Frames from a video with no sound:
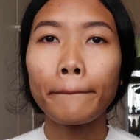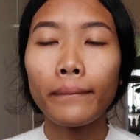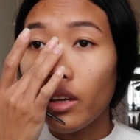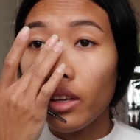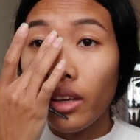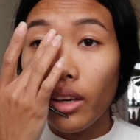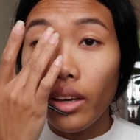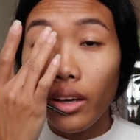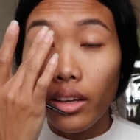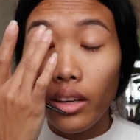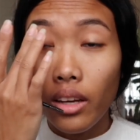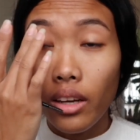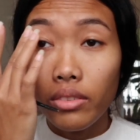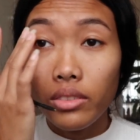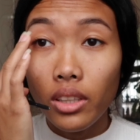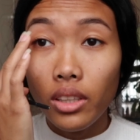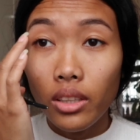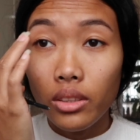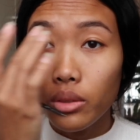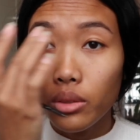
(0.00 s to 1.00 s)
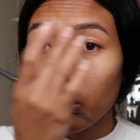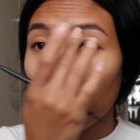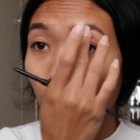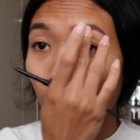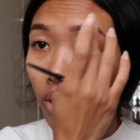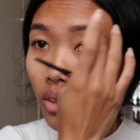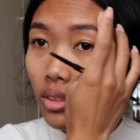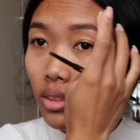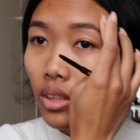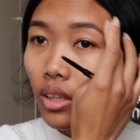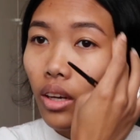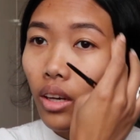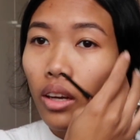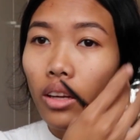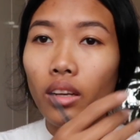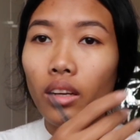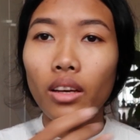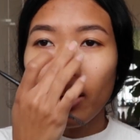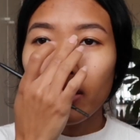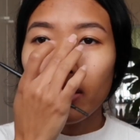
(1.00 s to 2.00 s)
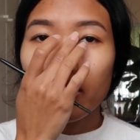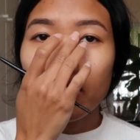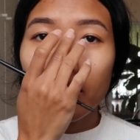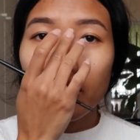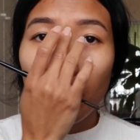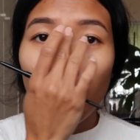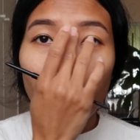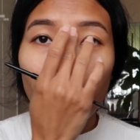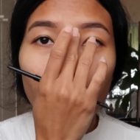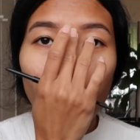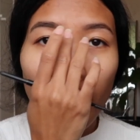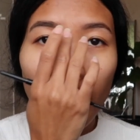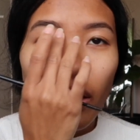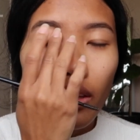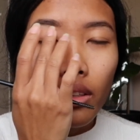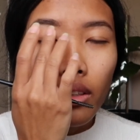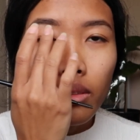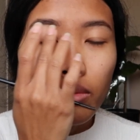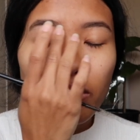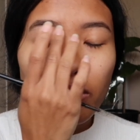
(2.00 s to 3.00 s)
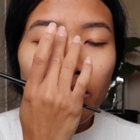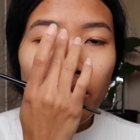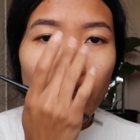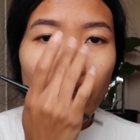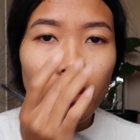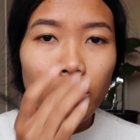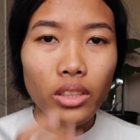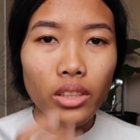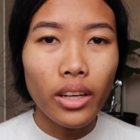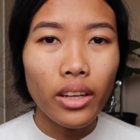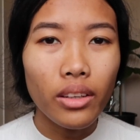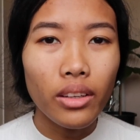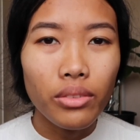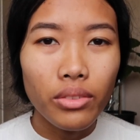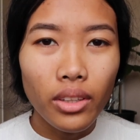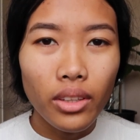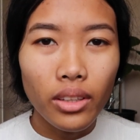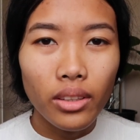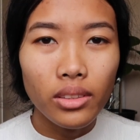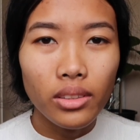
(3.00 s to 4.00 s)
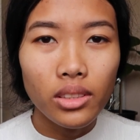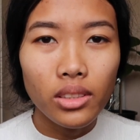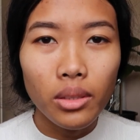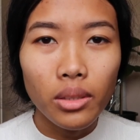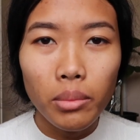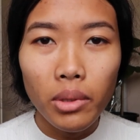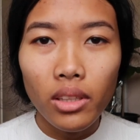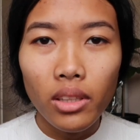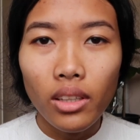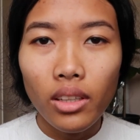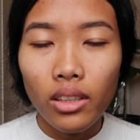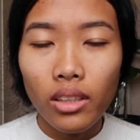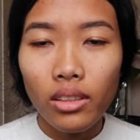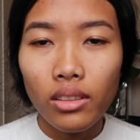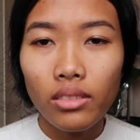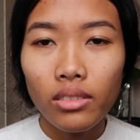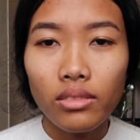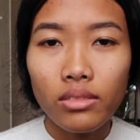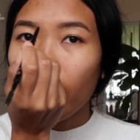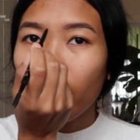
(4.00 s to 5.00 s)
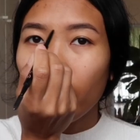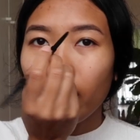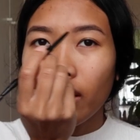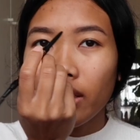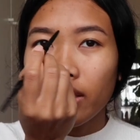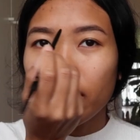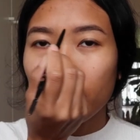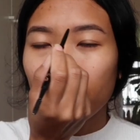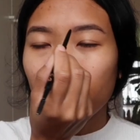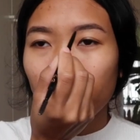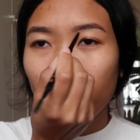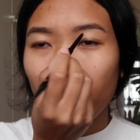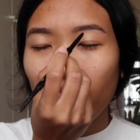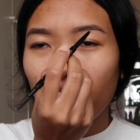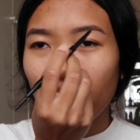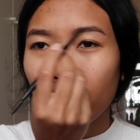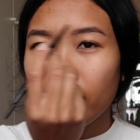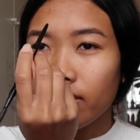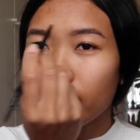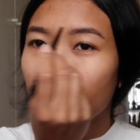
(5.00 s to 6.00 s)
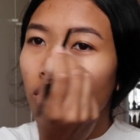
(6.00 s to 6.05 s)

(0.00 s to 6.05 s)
Okay, and after I do one side, I just compare them and check if they're similar, and then I just make